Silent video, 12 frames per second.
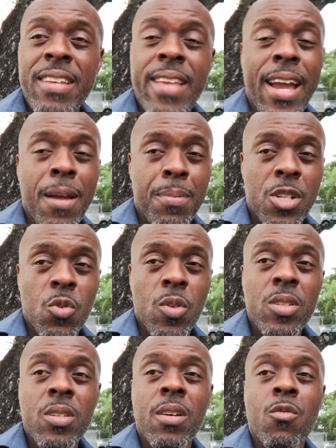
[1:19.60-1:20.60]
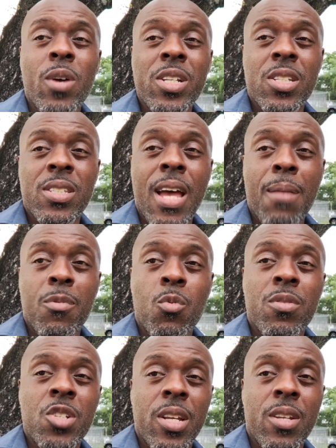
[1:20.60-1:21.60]
as an acupuncturist of what just
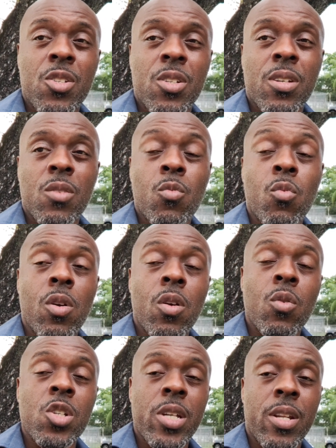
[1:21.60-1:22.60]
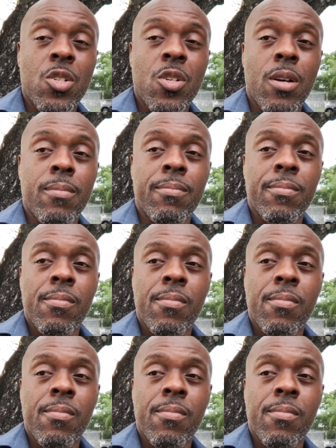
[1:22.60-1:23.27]
happened with Shannon, with Shannon Sharpe.